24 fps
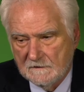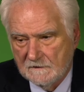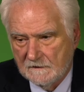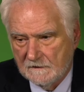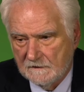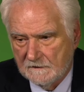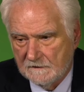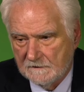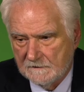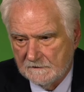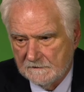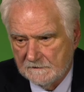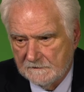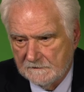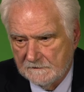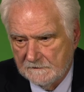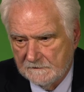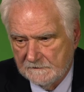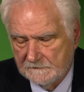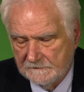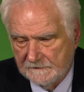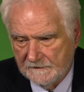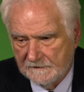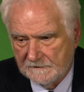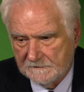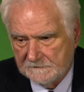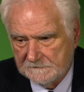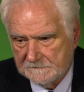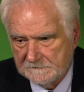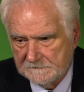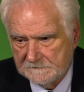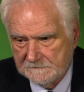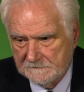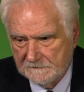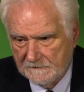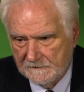
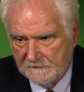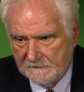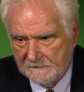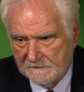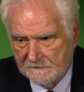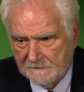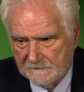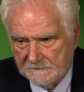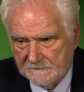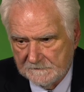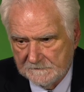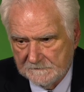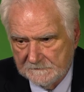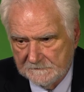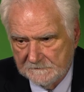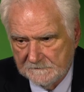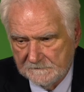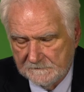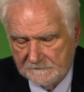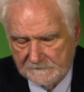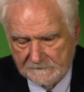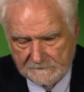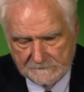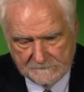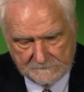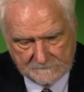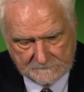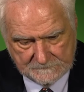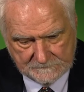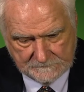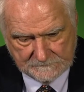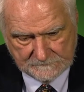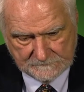Now, the